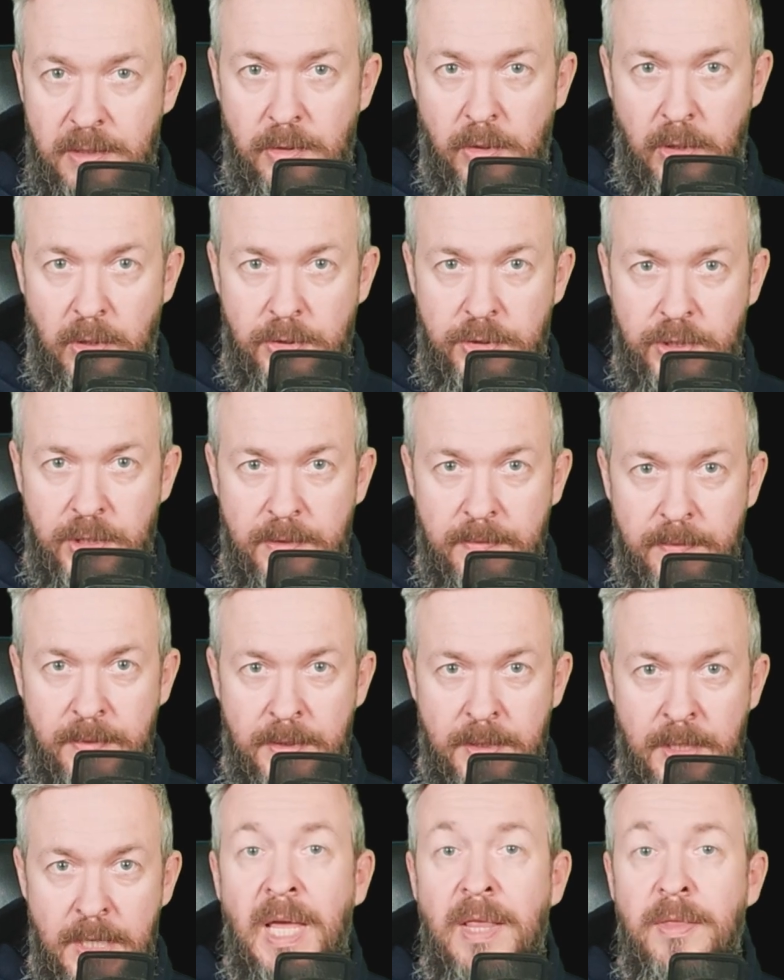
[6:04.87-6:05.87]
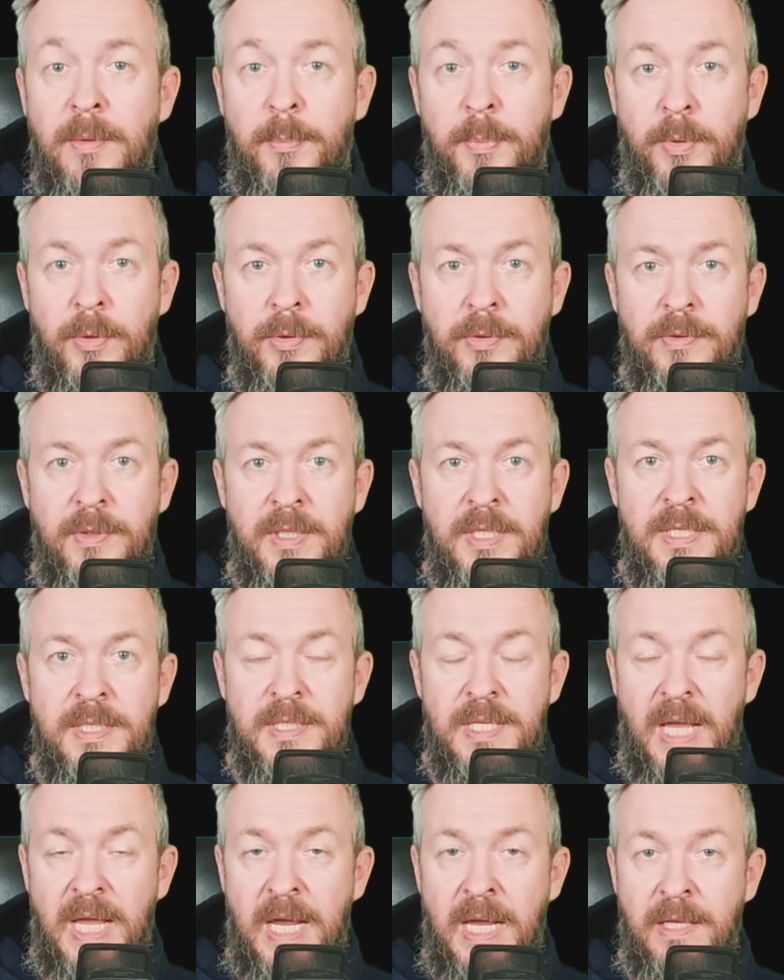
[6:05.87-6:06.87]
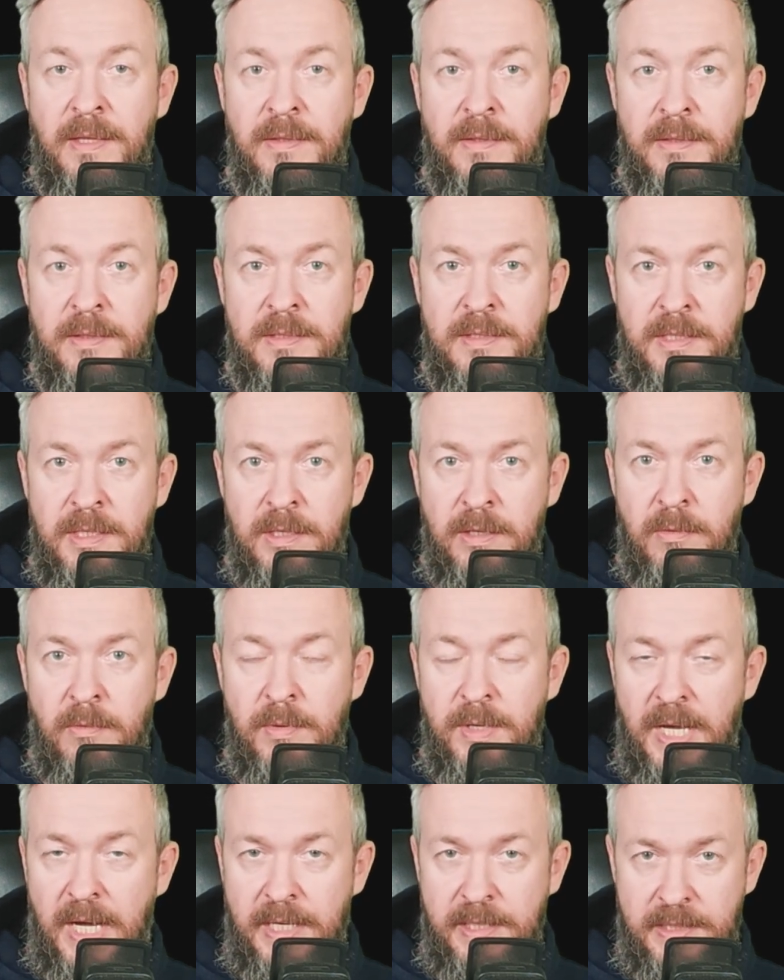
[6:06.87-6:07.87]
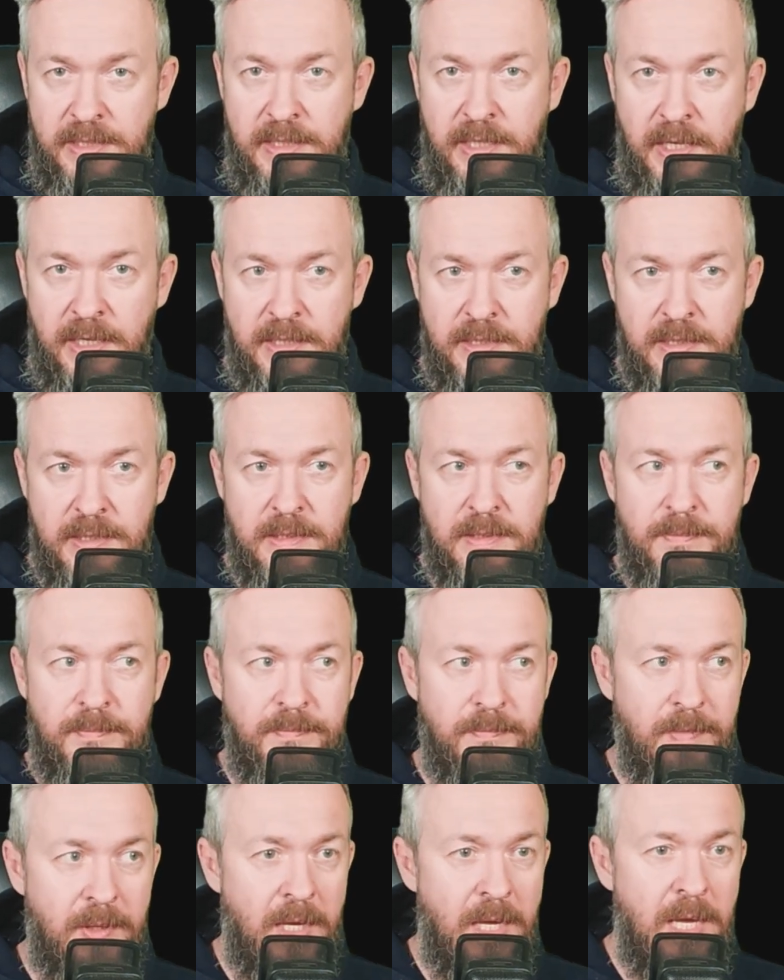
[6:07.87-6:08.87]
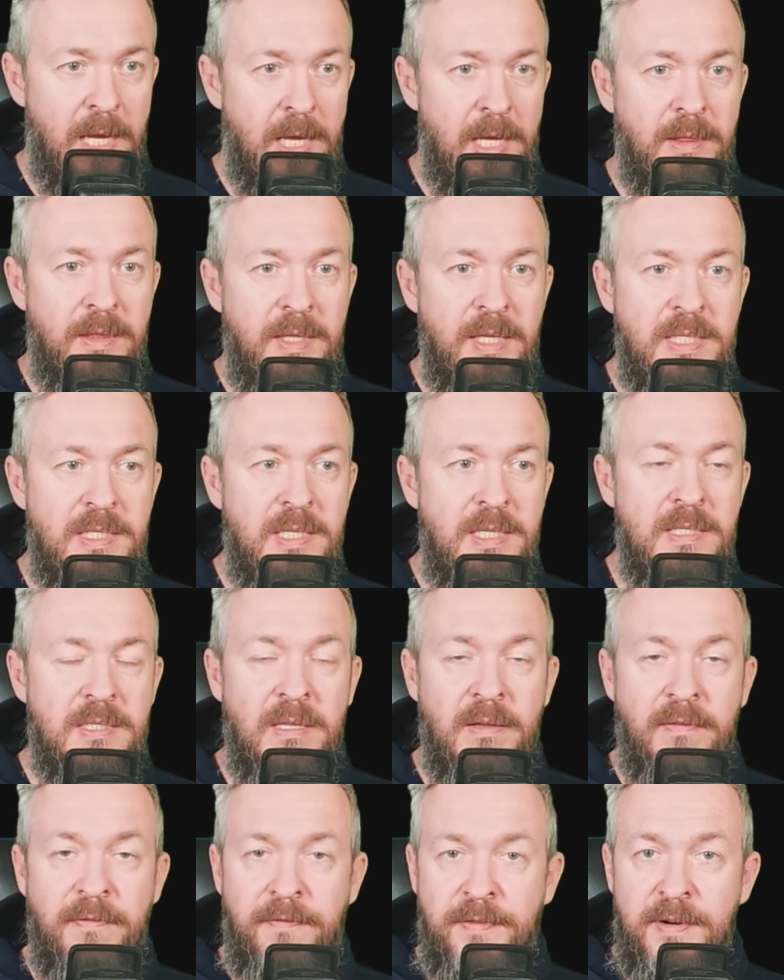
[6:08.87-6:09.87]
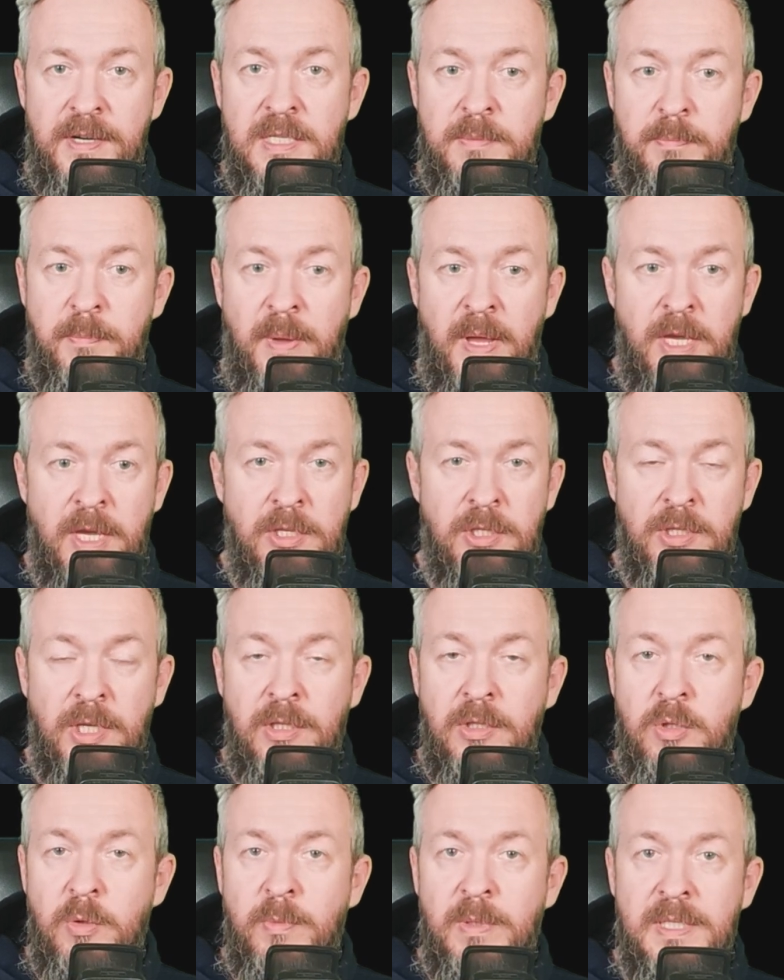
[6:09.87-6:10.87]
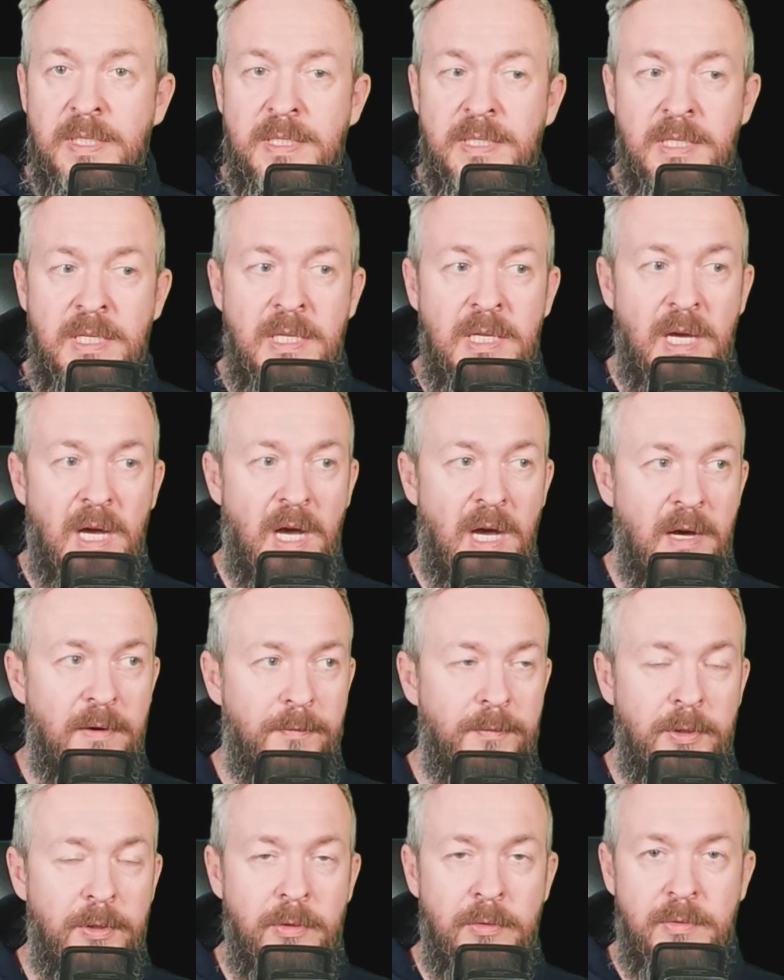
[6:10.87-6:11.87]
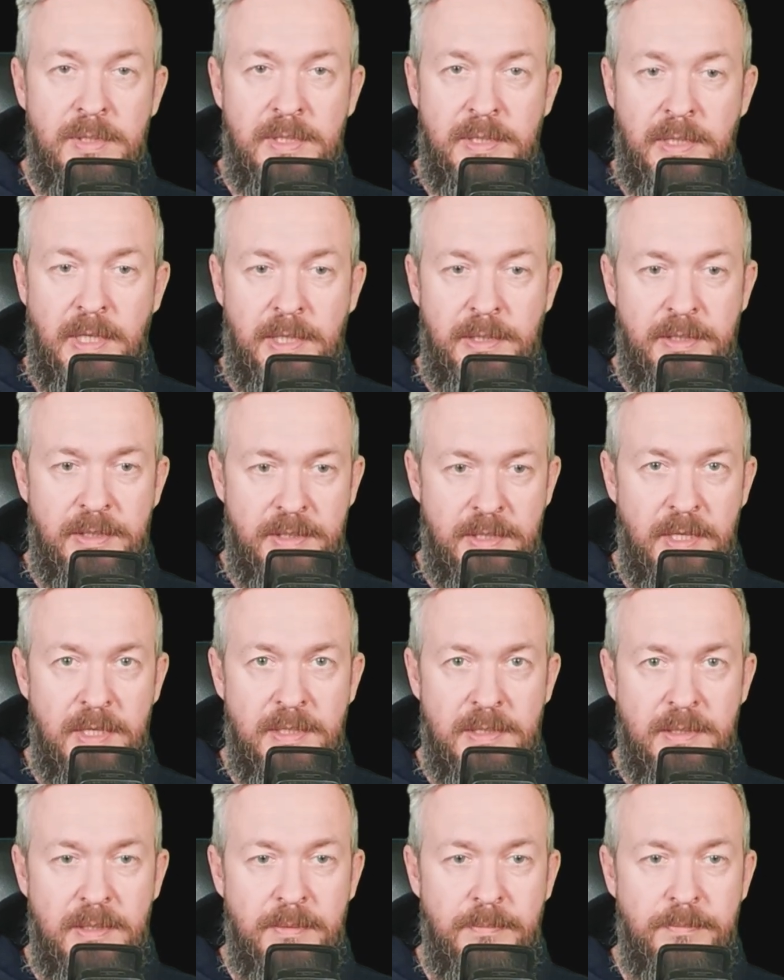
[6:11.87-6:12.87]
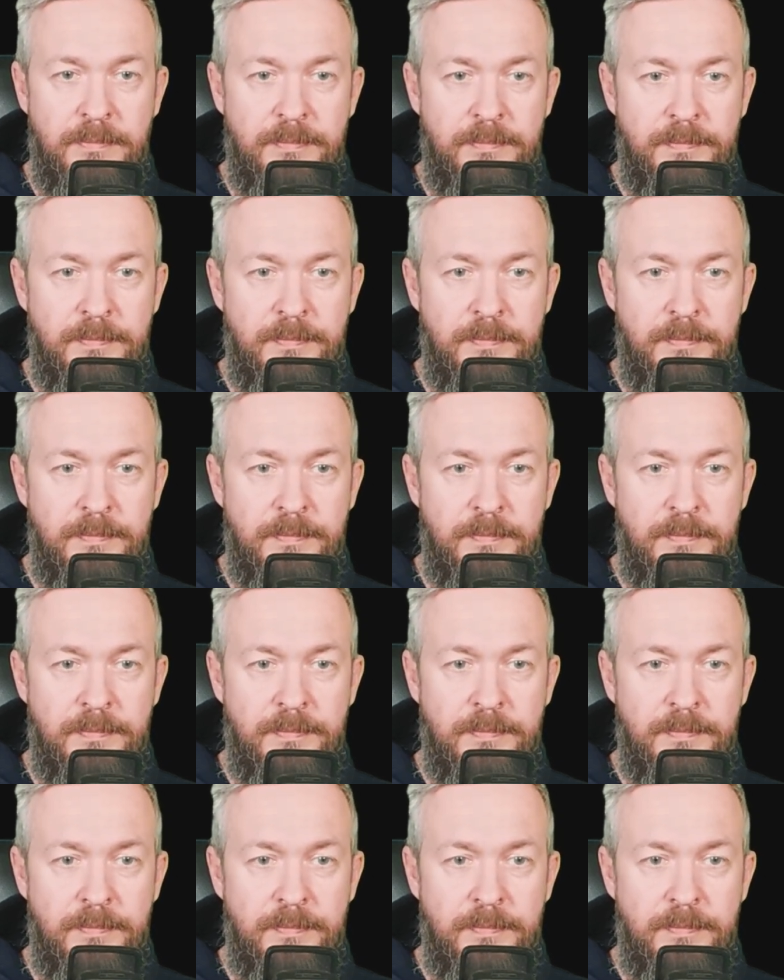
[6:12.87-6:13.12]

Synology, and the port is 8096. This is the first page that you will see after you start the system.